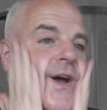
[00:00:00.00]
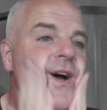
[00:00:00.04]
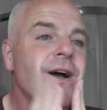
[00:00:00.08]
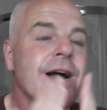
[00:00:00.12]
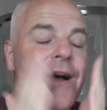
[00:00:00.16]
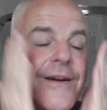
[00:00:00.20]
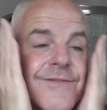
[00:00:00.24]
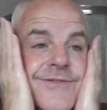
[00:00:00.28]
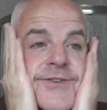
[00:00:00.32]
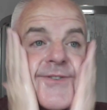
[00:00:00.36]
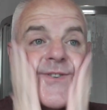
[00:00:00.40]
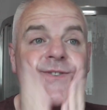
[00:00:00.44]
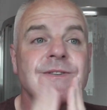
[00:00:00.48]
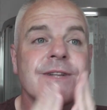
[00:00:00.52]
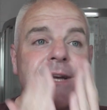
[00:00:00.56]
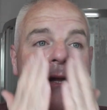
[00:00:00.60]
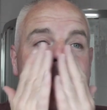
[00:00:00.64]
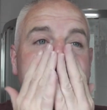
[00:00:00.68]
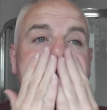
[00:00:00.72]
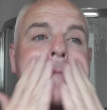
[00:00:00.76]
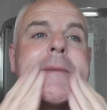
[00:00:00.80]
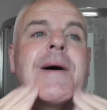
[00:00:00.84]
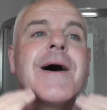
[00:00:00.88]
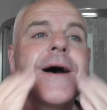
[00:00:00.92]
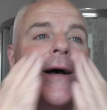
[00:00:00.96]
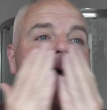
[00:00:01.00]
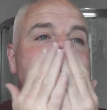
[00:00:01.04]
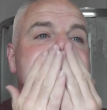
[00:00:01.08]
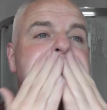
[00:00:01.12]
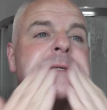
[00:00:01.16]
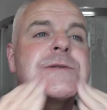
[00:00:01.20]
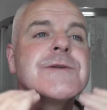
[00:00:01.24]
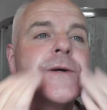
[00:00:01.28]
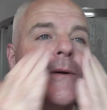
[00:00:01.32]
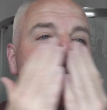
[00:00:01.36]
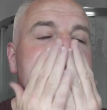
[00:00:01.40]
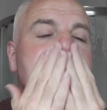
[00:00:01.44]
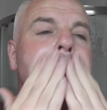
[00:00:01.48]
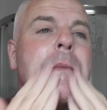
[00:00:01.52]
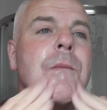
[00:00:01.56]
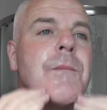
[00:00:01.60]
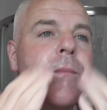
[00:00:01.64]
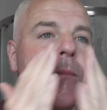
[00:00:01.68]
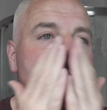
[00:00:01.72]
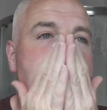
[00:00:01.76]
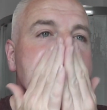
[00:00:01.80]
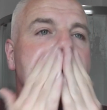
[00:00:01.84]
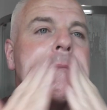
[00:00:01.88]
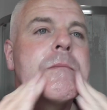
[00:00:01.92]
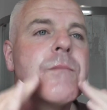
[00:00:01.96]
I have used it in the past
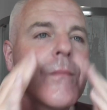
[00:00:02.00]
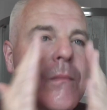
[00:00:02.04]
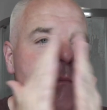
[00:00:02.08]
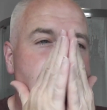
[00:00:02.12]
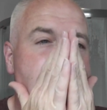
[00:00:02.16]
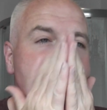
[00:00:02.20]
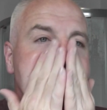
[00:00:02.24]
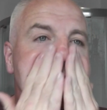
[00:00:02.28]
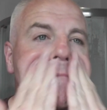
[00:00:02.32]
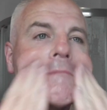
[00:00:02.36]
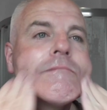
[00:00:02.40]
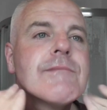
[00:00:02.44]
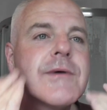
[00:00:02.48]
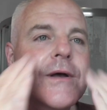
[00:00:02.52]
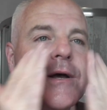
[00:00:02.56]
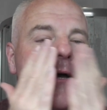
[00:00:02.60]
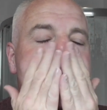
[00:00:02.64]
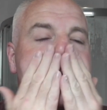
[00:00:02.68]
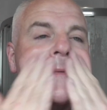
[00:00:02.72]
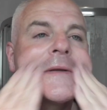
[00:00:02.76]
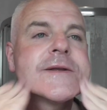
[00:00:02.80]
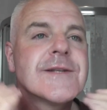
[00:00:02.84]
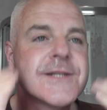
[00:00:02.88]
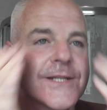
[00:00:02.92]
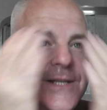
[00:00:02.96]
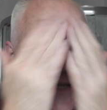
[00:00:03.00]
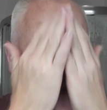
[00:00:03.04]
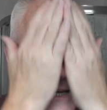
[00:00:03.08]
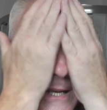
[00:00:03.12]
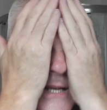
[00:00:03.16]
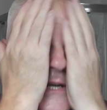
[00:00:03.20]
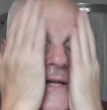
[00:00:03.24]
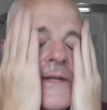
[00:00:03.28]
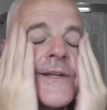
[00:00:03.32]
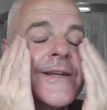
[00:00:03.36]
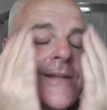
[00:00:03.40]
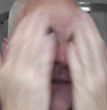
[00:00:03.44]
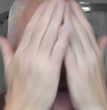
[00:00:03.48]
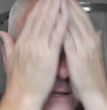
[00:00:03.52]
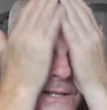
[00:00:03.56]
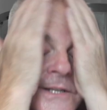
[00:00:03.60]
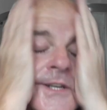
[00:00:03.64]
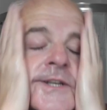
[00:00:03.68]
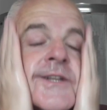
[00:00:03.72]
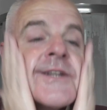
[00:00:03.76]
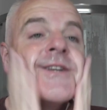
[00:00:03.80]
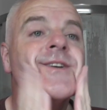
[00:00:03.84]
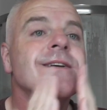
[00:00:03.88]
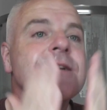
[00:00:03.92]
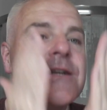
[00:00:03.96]
and it's
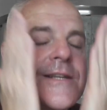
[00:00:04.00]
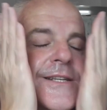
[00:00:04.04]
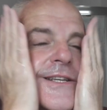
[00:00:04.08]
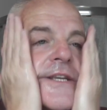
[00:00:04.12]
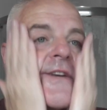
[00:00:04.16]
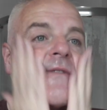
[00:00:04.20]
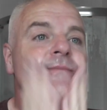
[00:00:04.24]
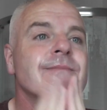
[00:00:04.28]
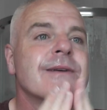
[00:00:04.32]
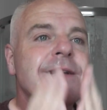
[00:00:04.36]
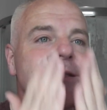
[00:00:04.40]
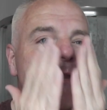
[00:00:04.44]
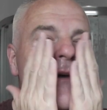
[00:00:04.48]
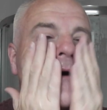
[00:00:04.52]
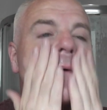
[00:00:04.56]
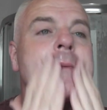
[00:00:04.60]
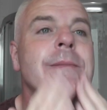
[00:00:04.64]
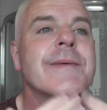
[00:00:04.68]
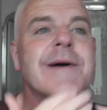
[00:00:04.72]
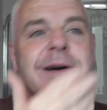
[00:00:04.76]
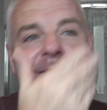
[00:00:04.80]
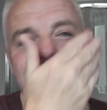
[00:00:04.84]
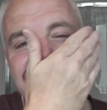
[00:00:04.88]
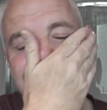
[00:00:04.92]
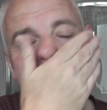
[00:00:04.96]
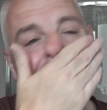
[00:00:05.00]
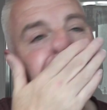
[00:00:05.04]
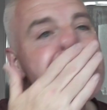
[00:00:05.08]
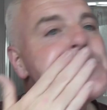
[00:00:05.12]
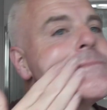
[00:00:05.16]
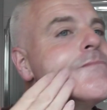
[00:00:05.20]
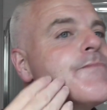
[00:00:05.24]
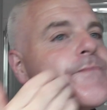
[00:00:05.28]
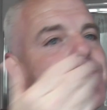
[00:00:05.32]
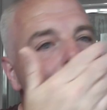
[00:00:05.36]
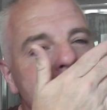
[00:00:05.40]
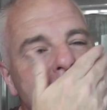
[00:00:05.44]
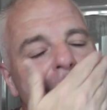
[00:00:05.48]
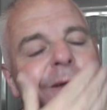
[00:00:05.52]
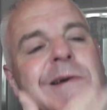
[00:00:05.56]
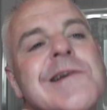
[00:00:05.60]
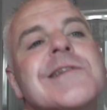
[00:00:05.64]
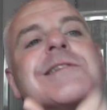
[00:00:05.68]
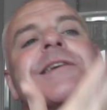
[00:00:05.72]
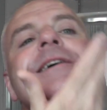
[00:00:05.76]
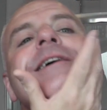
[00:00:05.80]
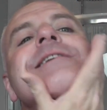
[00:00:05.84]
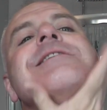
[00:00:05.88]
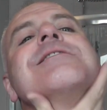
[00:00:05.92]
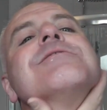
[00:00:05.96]
given me a little bit of a
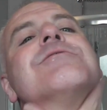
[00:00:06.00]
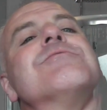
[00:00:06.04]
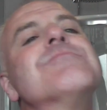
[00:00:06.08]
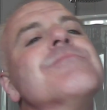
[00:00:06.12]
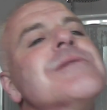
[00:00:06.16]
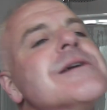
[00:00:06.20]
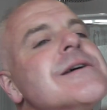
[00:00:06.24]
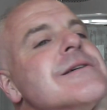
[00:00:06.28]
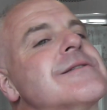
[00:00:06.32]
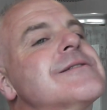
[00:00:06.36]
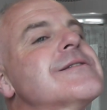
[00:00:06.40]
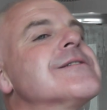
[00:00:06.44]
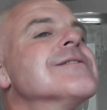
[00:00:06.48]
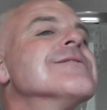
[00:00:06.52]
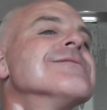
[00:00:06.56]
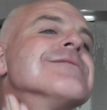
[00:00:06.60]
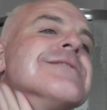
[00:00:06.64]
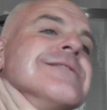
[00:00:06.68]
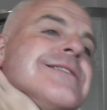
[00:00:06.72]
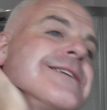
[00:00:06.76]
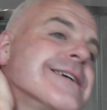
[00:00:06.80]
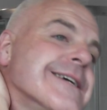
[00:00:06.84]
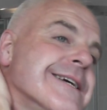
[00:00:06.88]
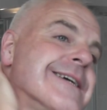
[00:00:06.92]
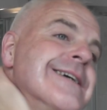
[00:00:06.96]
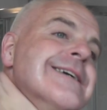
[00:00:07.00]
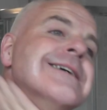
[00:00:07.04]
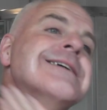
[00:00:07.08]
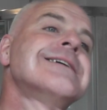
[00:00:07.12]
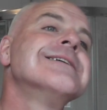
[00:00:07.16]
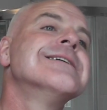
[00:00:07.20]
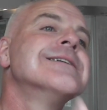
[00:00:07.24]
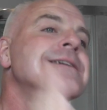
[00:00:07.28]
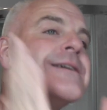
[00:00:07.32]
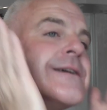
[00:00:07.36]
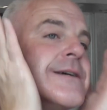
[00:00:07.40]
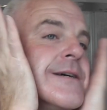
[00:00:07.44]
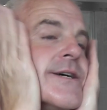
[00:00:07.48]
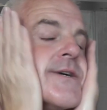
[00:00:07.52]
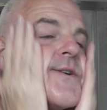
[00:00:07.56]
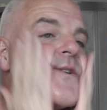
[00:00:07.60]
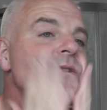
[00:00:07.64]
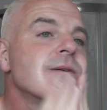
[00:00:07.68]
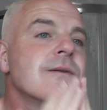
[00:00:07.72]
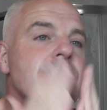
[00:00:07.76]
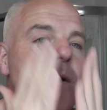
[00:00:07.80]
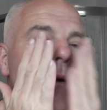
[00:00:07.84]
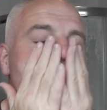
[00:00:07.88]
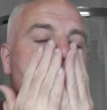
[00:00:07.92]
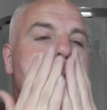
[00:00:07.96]
tingle, but not today,
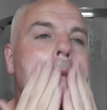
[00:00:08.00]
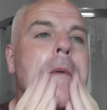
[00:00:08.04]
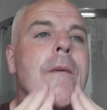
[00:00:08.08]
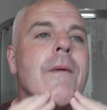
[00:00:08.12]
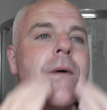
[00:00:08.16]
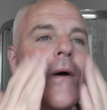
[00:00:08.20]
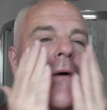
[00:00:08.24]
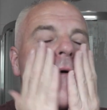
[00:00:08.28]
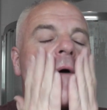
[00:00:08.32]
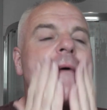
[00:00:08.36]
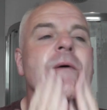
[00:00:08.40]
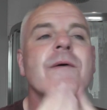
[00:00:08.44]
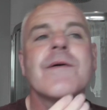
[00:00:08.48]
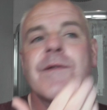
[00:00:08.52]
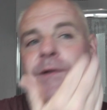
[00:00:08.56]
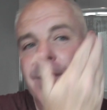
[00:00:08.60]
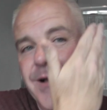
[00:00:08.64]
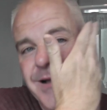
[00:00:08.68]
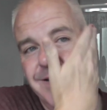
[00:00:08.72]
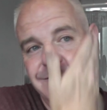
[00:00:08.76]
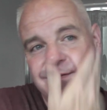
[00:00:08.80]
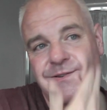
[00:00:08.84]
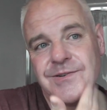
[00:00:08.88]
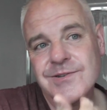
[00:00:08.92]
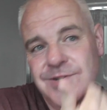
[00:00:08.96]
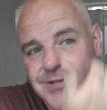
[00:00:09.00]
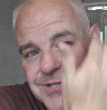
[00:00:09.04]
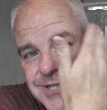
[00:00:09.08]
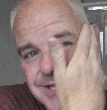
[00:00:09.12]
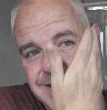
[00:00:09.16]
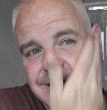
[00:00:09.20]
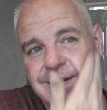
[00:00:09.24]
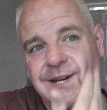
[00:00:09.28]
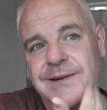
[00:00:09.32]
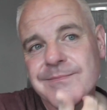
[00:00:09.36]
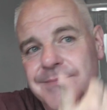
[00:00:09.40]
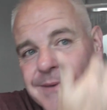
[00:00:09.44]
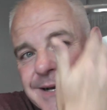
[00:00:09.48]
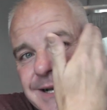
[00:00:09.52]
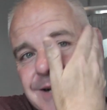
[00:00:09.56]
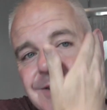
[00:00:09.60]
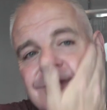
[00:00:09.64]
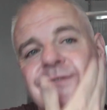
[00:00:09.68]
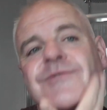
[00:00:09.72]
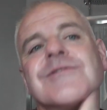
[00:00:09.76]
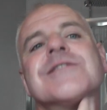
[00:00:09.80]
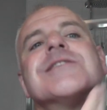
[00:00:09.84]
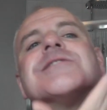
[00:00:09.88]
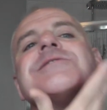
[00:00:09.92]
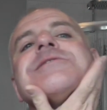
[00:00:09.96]
not after using that
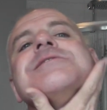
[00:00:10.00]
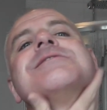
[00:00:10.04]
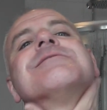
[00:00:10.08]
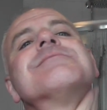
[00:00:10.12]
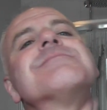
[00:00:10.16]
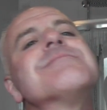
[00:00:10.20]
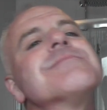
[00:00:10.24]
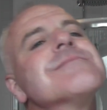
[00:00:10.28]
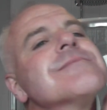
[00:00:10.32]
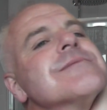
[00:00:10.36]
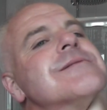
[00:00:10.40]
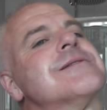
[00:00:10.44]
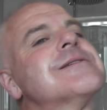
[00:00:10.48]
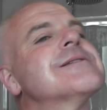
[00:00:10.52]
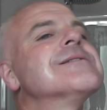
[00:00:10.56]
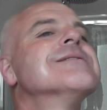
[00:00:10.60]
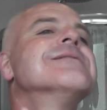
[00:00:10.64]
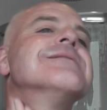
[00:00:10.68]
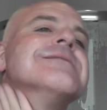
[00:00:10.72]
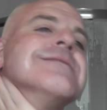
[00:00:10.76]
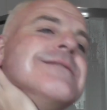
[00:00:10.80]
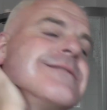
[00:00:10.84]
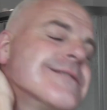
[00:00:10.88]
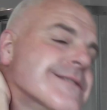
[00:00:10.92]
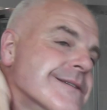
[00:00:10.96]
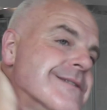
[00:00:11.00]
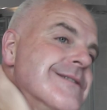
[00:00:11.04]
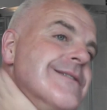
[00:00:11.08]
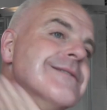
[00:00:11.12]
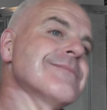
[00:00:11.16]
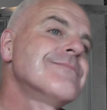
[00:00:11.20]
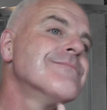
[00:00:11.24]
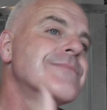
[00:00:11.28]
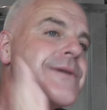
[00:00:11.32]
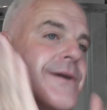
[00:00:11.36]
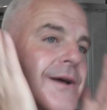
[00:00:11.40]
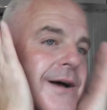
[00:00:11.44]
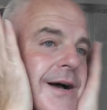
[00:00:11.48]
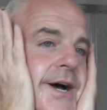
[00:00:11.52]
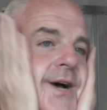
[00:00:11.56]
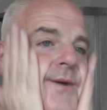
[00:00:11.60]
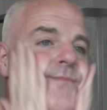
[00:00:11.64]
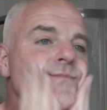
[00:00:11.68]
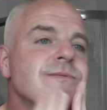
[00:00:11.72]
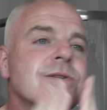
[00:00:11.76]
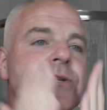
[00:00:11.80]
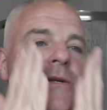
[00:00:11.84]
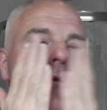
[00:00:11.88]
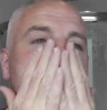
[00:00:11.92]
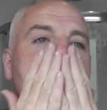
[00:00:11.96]
mild razor
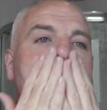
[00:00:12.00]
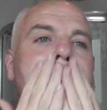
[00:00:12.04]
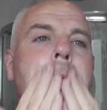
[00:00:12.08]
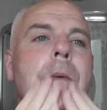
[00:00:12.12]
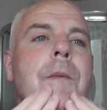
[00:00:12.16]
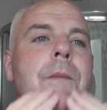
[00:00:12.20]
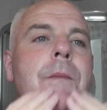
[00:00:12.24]
perhaps.